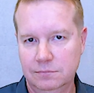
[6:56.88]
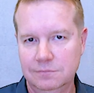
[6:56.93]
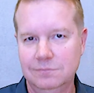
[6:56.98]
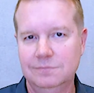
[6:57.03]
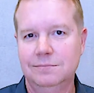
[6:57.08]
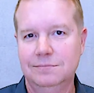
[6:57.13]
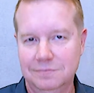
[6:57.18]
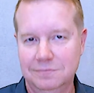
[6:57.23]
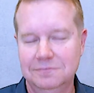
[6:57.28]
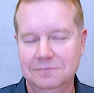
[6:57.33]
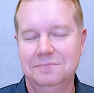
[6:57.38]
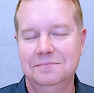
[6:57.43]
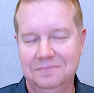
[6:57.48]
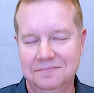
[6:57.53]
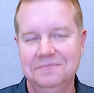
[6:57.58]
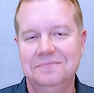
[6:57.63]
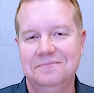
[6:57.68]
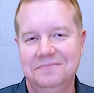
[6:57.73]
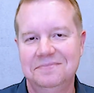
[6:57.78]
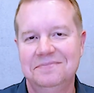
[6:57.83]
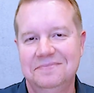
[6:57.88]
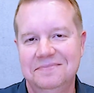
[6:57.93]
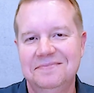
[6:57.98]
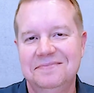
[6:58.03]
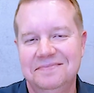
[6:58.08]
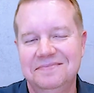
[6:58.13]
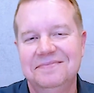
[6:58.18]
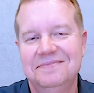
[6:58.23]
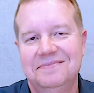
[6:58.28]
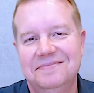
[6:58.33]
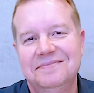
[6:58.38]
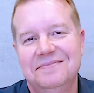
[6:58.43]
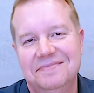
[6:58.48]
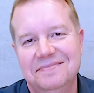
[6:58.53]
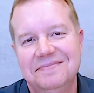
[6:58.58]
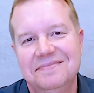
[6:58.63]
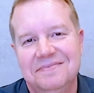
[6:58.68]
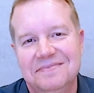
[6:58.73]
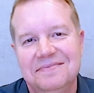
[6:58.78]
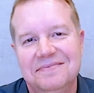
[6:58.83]

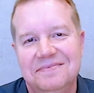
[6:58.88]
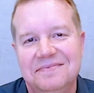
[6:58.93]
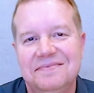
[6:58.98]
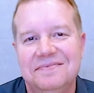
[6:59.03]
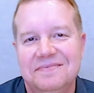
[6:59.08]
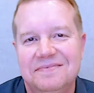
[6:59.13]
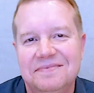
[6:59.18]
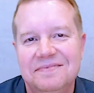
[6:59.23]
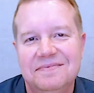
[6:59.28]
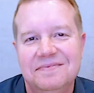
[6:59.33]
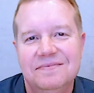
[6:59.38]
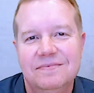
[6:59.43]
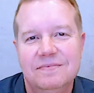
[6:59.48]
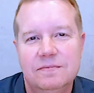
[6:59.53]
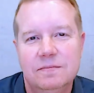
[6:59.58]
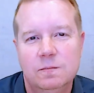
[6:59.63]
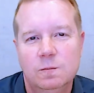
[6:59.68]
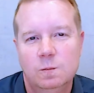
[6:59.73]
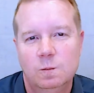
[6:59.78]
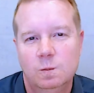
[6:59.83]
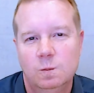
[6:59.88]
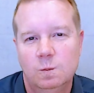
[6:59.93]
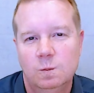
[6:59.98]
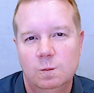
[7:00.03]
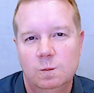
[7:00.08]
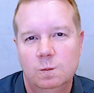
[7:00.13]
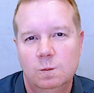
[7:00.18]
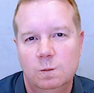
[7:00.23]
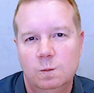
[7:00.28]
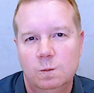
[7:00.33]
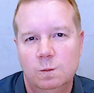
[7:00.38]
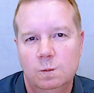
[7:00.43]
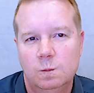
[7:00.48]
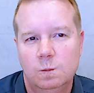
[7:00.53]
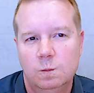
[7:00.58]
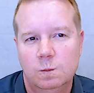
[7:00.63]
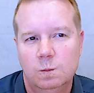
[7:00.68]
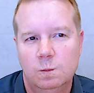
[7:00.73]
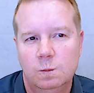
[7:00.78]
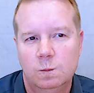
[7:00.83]

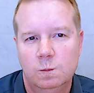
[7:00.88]
[no speech]